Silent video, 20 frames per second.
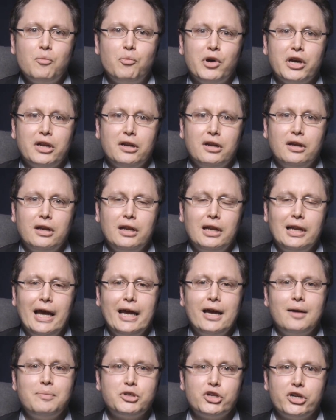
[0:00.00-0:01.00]
but
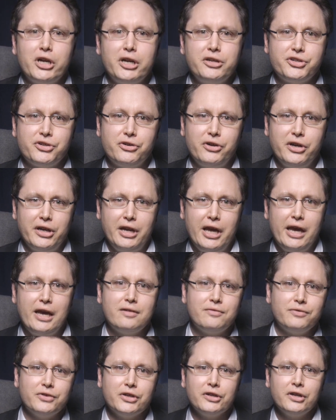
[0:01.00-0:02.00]
lay up treasure in
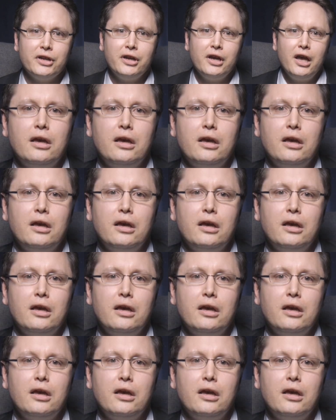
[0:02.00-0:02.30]
heaven.